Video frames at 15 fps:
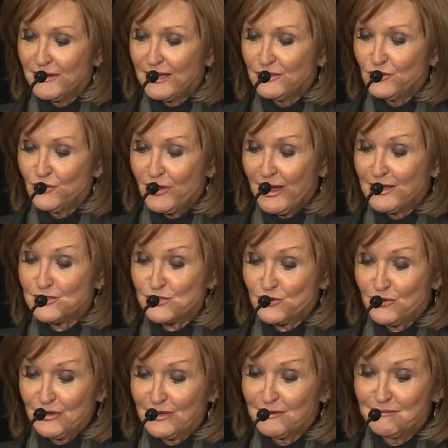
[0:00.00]
and you guys are
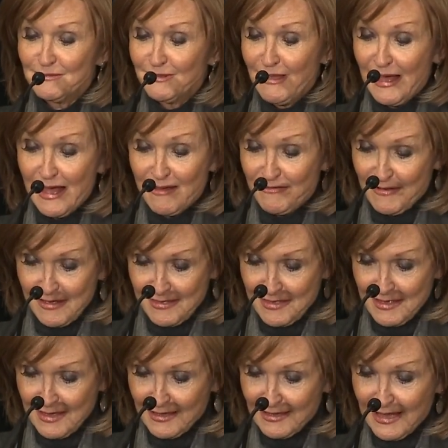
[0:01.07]
going to laugh, I
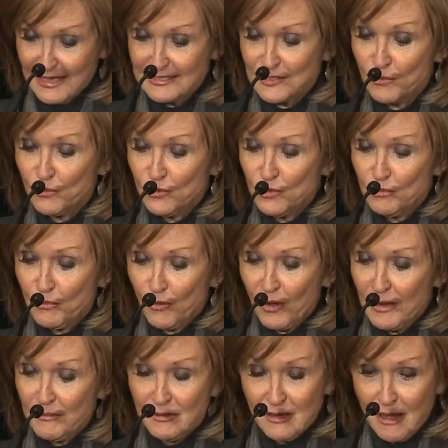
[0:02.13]
think. I said, well, you
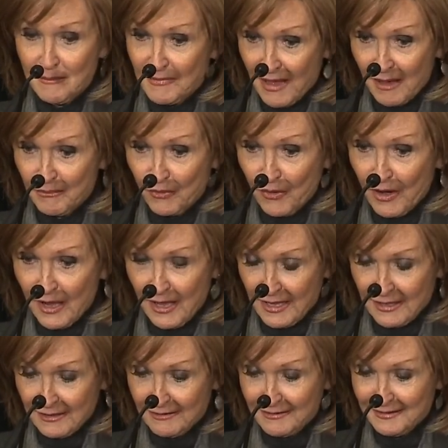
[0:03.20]
pray, but I'm not
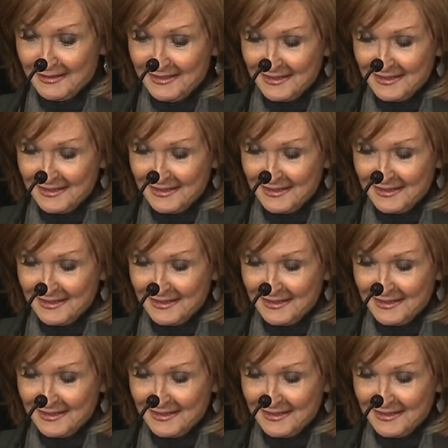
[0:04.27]
praying.